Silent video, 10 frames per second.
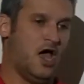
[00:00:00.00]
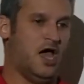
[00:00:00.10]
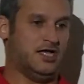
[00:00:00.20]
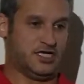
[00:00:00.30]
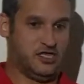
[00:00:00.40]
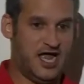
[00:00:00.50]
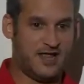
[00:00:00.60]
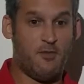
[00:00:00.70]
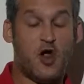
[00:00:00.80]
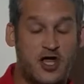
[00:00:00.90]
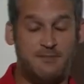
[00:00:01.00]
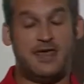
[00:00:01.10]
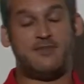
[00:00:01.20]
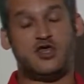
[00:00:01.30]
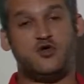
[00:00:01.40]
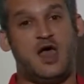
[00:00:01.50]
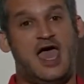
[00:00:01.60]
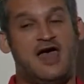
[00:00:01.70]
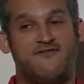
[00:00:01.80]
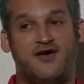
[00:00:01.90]
Declining market, maybe you
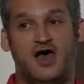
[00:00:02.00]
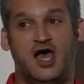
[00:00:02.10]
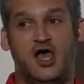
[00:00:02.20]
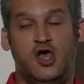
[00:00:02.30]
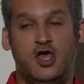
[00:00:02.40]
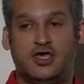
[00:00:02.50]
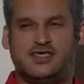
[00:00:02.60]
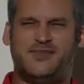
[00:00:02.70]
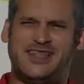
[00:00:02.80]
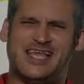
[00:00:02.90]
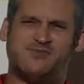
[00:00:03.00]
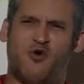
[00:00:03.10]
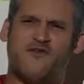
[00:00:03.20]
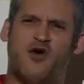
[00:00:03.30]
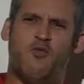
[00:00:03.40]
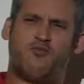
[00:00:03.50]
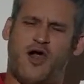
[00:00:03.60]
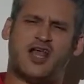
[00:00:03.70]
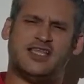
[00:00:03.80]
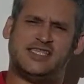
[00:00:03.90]
have something that's more of a
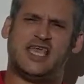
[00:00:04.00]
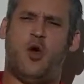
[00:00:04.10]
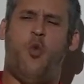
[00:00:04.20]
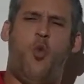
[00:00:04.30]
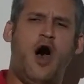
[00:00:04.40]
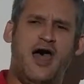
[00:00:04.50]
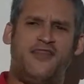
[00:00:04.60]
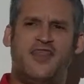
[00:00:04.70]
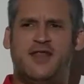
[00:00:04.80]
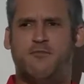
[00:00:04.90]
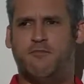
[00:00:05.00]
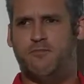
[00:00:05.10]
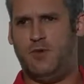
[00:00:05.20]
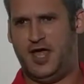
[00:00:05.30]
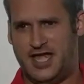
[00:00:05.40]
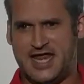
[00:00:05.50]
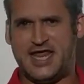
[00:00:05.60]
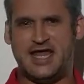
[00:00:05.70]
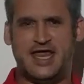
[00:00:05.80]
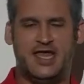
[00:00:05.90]
product that's like a want than a
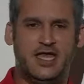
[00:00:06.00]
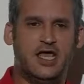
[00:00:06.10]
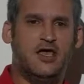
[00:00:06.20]
need, and